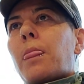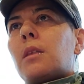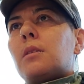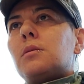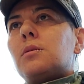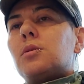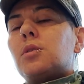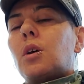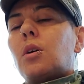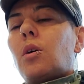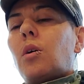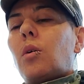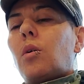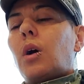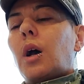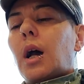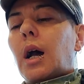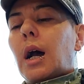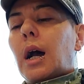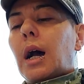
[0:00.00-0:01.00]

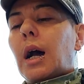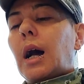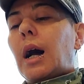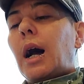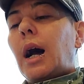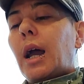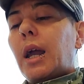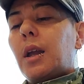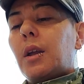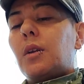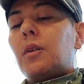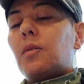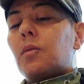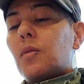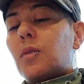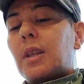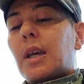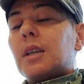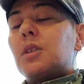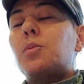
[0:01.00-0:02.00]
So
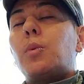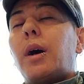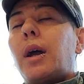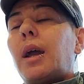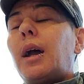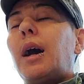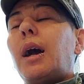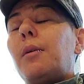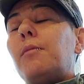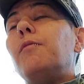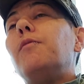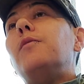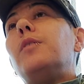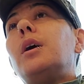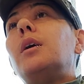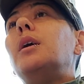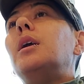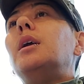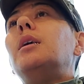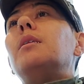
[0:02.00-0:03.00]
that's why I'm
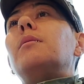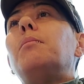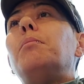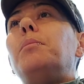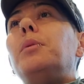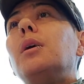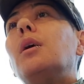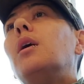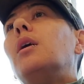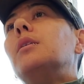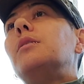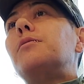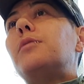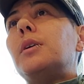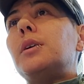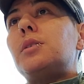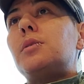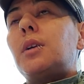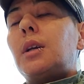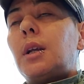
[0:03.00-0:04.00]
very beyond
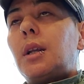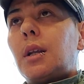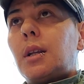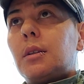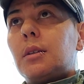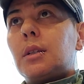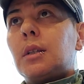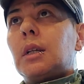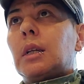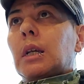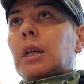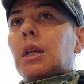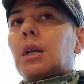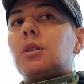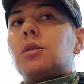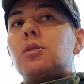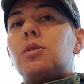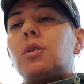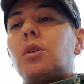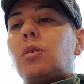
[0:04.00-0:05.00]
frustrated. And
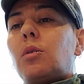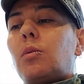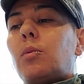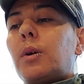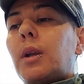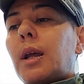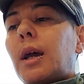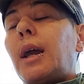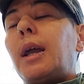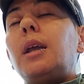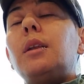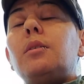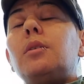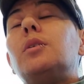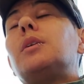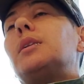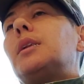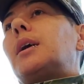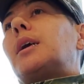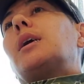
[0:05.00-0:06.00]
so when I
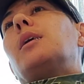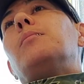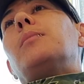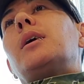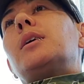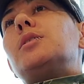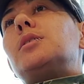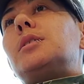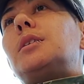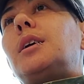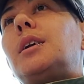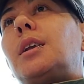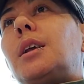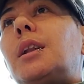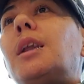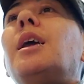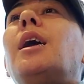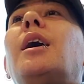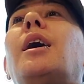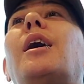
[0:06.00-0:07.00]
look like I'm agitated,
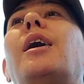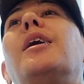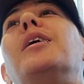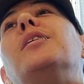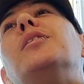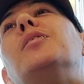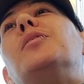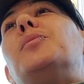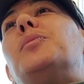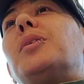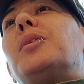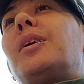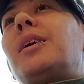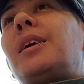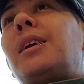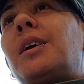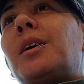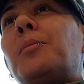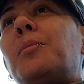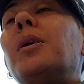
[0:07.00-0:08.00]
I know who I
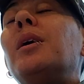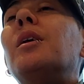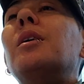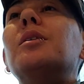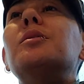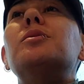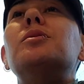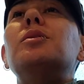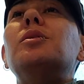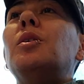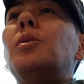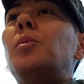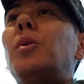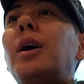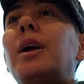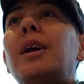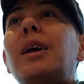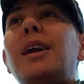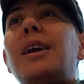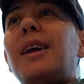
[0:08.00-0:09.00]
am, and I also know
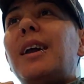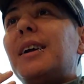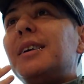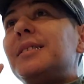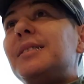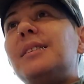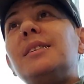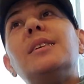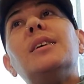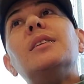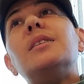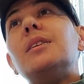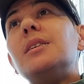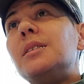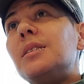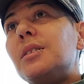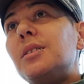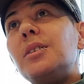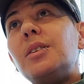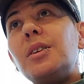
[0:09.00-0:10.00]
why it has
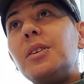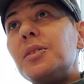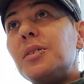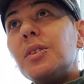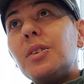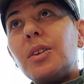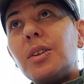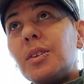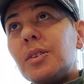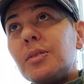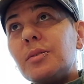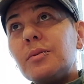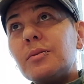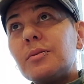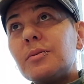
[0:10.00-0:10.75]
nothing to do with you.